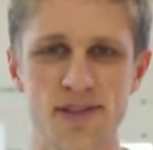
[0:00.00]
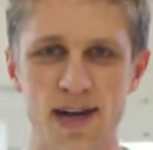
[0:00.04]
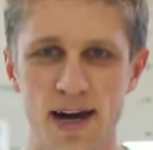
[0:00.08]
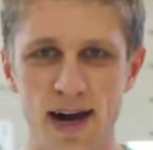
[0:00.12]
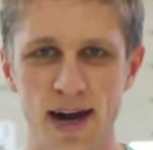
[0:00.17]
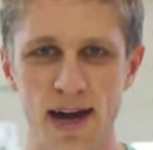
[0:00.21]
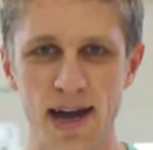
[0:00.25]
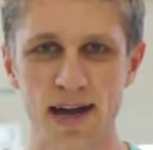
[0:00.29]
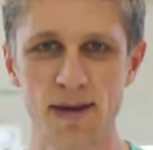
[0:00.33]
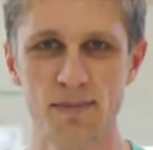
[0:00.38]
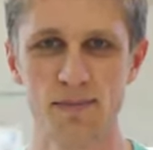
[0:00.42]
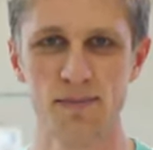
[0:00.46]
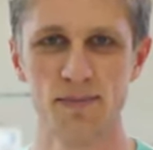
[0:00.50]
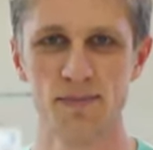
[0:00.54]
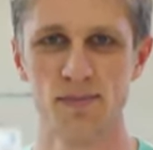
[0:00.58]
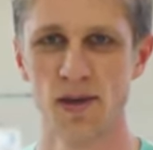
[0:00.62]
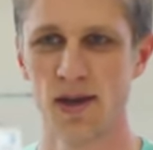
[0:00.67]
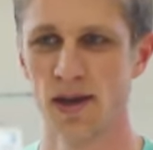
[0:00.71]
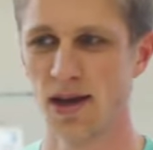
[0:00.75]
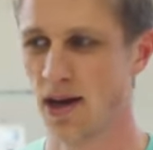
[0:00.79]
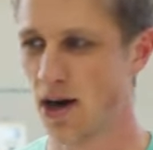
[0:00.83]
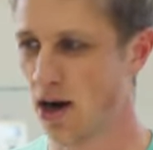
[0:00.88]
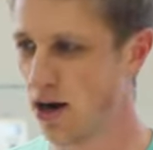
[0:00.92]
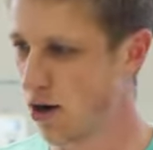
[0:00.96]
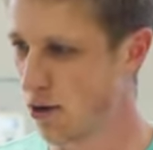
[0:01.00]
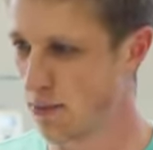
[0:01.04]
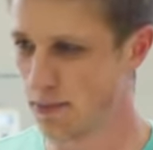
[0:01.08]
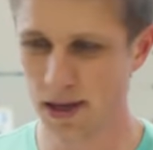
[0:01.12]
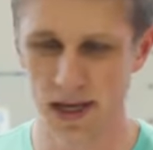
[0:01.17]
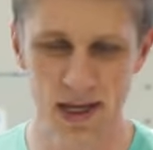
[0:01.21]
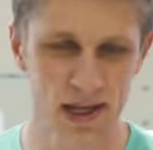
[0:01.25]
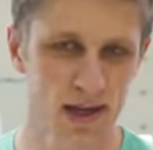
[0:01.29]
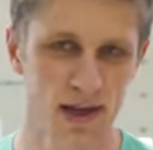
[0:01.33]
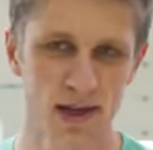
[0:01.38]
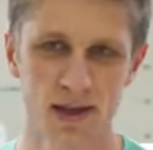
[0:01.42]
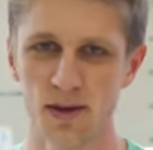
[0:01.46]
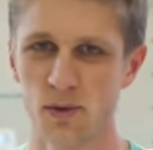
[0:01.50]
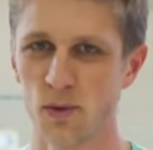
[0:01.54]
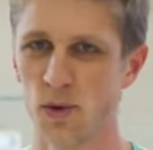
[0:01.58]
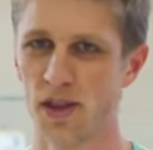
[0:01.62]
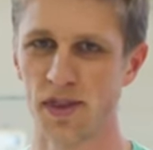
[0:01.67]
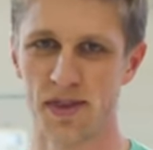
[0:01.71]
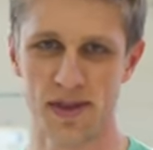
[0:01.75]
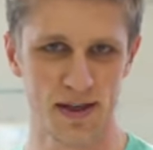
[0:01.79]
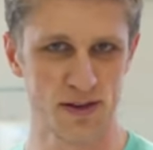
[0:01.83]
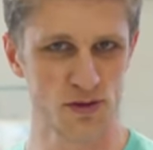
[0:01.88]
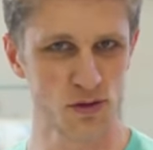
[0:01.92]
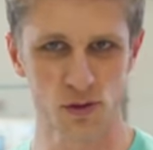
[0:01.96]
time, our meeting
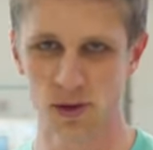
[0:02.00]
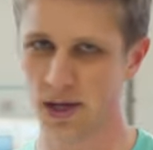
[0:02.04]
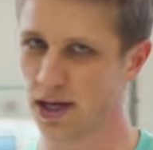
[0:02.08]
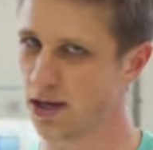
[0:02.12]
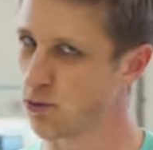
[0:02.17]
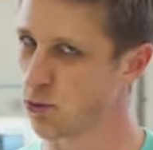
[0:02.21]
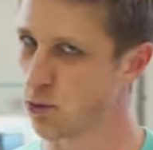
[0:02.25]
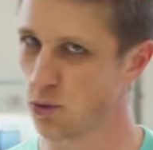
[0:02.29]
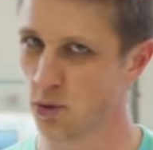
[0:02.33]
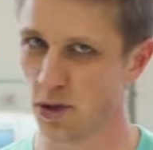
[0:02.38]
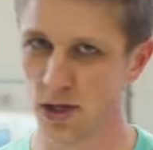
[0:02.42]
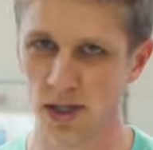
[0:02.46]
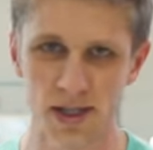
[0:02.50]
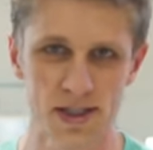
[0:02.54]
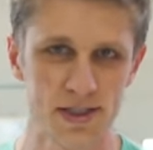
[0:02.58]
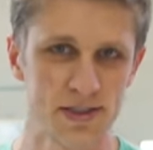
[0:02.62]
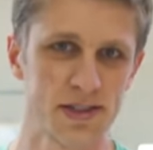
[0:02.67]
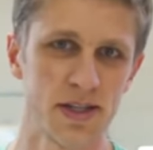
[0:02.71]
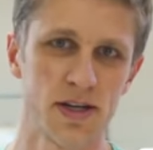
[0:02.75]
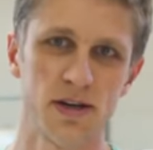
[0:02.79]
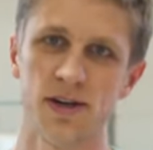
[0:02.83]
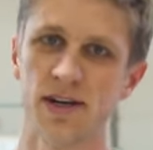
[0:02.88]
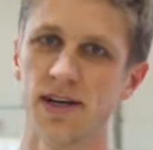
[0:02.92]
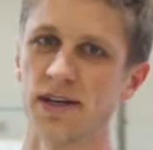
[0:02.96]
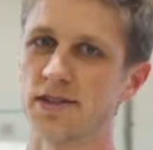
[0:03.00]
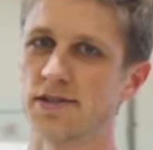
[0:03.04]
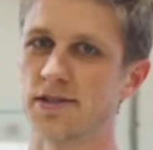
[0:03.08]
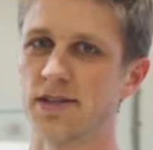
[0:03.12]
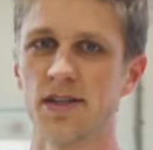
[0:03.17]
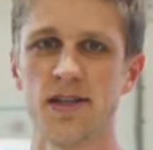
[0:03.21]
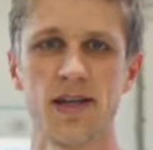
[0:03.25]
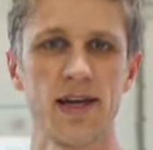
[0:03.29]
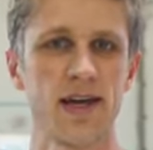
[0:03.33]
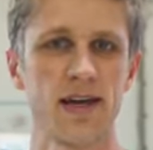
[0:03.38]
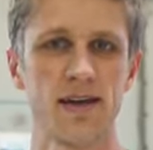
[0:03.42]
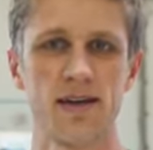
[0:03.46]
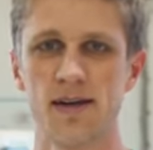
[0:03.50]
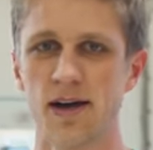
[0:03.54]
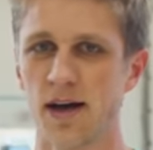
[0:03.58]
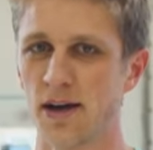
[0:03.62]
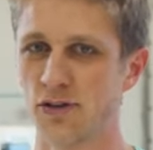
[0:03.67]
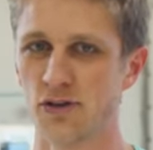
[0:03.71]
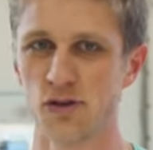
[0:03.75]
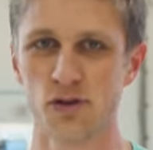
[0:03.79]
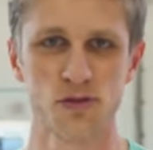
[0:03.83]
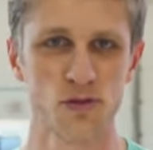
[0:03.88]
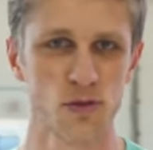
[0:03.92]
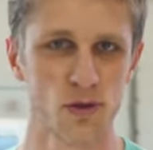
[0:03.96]
when things were getting really serious and like
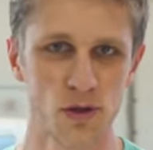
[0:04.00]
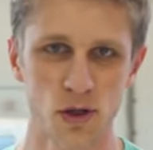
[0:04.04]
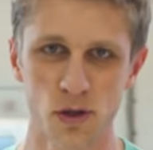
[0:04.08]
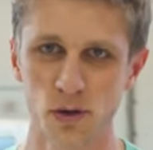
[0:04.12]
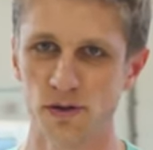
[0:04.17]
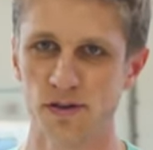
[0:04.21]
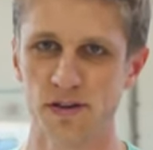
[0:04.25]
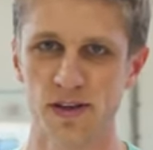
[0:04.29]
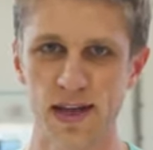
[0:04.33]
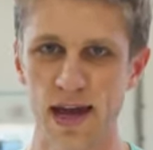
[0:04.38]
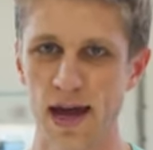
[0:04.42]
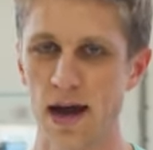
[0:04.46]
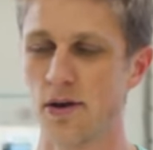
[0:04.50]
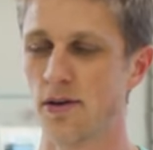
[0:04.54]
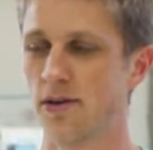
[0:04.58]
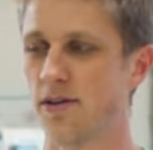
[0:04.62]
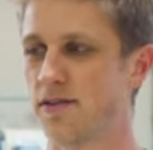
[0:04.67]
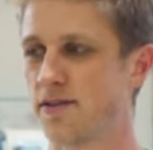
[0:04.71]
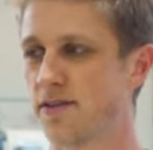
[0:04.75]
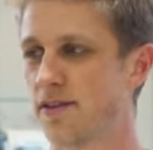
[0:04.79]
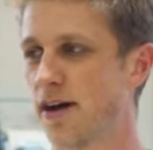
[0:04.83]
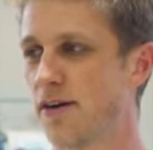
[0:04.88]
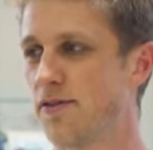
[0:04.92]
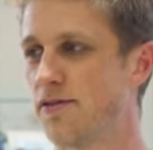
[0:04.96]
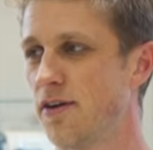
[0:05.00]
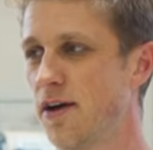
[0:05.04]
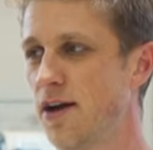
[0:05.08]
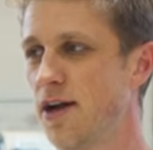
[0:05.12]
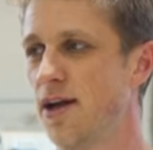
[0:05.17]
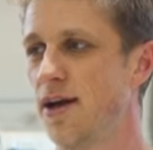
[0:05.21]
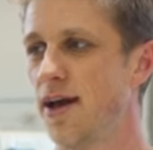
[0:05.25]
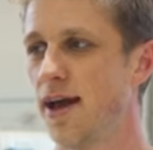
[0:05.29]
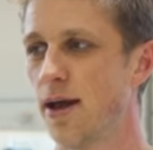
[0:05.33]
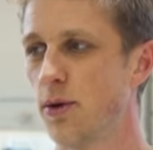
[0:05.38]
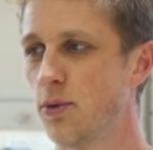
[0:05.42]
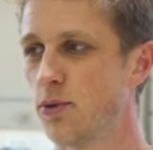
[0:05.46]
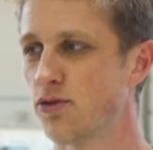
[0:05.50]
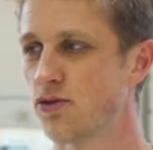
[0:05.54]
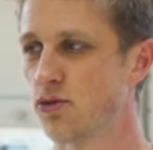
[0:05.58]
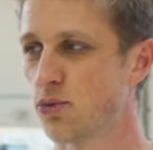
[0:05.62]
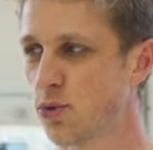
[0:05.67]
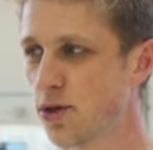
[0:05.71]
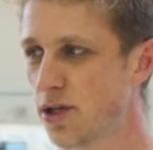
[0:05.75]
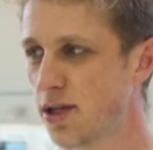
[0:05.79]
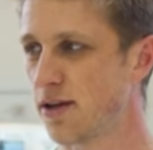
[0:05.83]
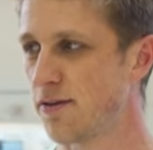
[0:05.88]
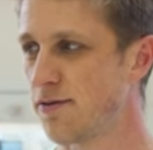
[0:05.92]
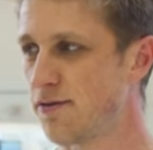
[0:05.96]
countries were closing down and stuff, it was
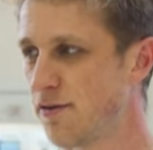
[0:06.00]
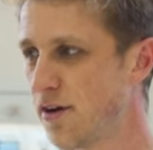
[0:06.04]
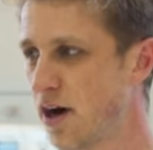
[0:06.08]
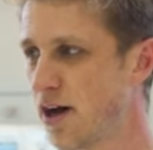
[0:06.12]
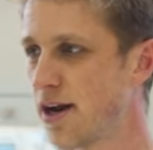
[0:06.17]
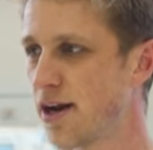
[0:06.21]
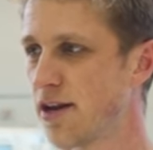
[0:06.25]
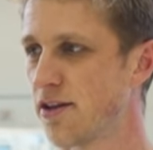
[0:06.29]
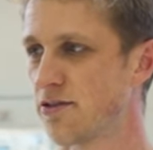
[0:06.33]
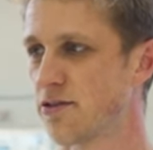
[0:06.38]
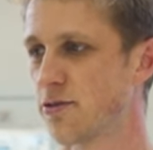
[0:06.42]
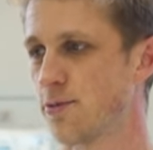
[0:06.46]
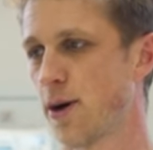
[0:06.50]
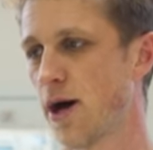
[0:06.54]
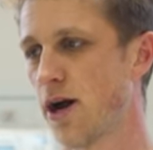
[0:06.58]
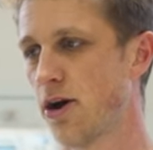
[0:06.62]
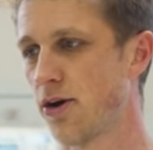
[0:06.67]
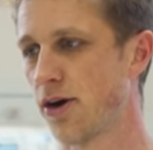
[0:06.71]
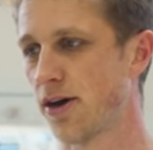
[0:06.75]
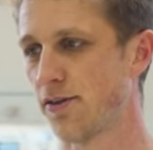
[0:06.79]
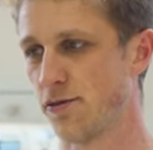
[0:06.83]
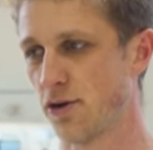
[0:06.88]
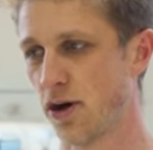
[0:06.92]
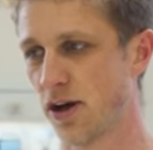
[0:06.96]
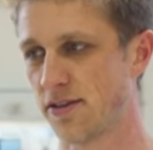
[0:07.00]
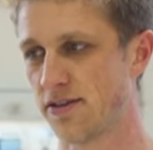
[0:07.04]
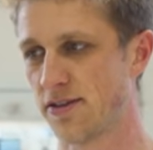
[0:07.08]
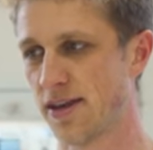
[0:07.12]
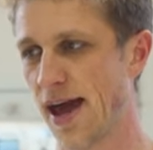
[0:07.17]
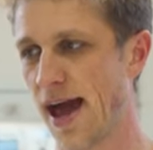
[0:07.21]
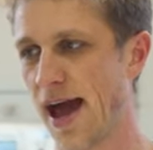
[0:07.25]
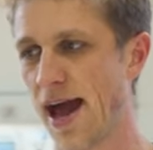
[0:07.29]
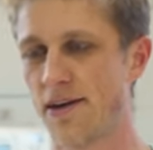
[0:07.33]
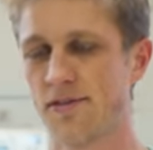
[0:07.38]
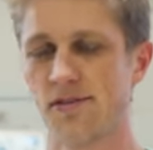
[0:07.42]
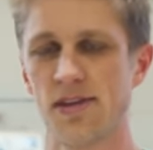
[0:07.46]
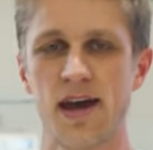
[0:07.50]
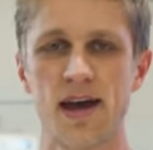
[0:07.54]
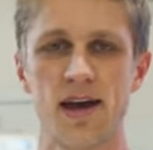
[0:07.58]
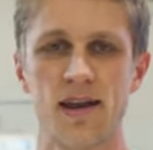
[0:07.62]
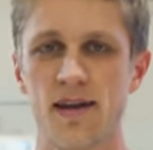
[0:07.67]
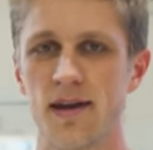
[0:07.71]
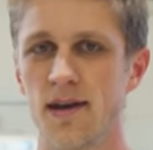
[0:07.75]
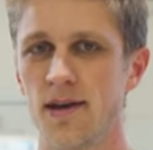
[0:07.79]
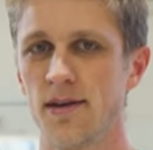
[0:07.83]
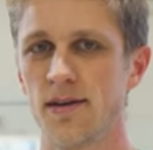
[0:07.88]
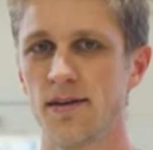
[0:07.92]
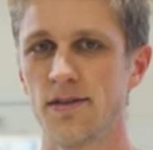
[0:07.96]
really fun and inspiring for us to have that
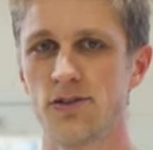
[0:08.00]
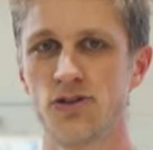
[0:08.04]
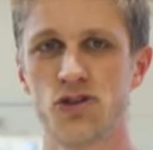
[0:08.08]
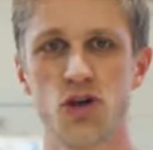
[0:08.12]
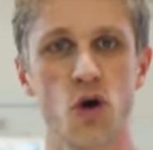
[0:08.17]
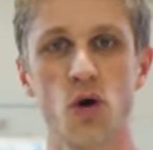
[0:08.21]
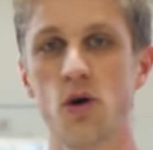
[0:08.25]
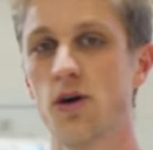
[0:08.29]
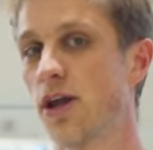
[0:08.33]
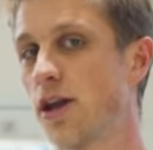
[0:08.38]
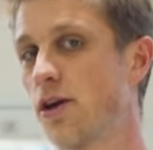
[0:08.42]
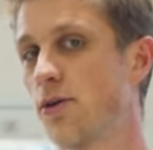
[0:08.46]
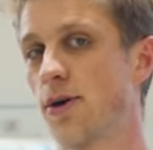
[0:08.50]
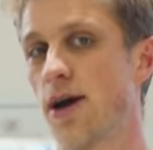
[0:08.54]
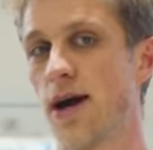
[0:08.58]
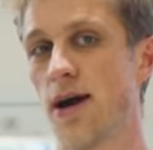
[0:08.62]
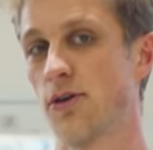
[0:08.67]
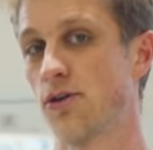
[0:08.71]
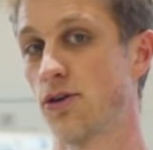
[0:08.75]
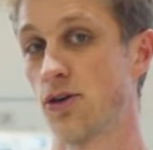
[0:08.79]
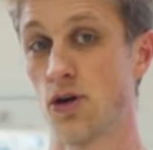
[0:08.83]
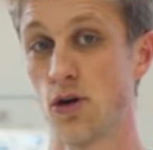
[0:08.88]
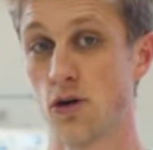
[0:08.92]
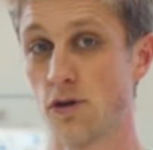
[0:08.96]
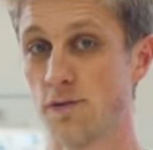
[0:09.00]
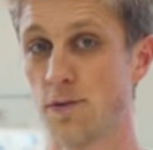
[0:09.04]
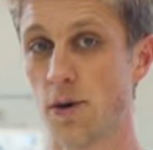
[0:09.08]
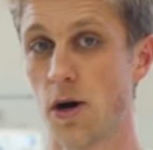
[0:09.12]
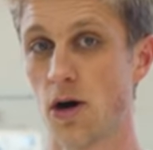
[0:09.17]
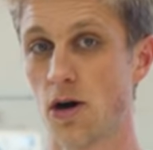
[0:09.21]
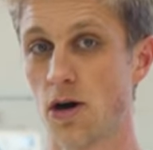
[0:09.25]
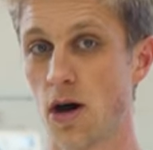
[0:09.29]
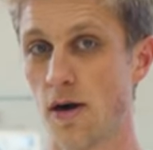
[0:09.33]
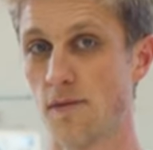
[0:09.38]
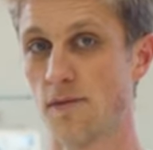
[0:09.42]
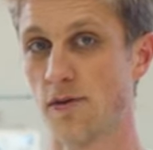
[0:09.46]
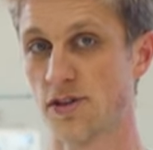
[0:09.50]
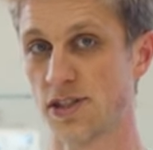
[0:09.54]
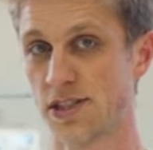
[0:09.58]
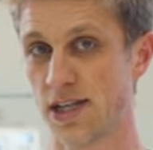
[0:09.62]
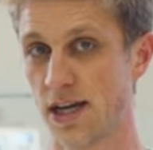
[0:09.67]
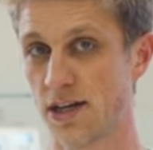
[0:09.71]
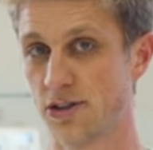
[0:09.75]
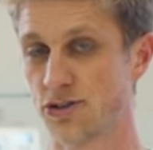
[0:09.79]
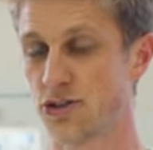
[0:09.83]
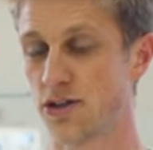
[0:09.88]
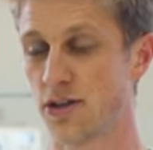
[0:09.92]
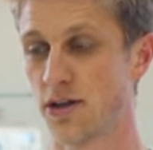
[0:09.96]
joking around goofball
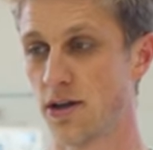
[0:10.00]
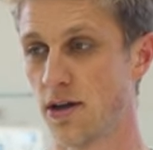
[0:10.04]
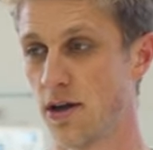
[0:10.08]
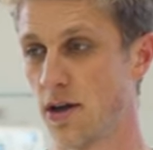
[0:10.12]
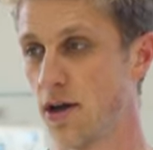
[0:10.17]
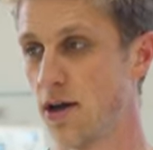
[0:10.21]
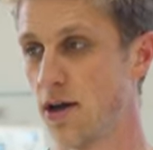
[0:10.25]
conversation